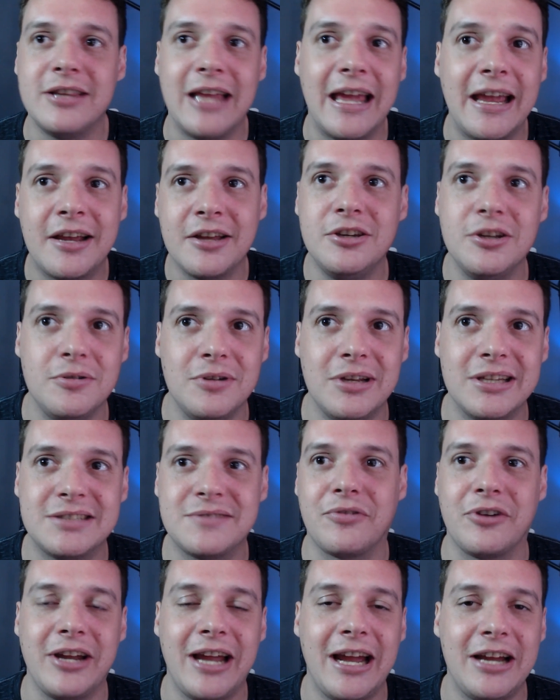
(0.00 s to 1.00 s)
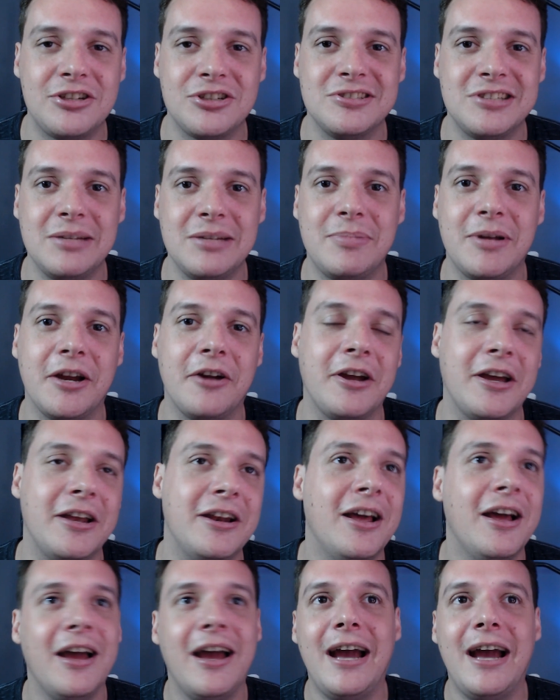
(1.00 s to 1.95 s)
They could do this free agency period.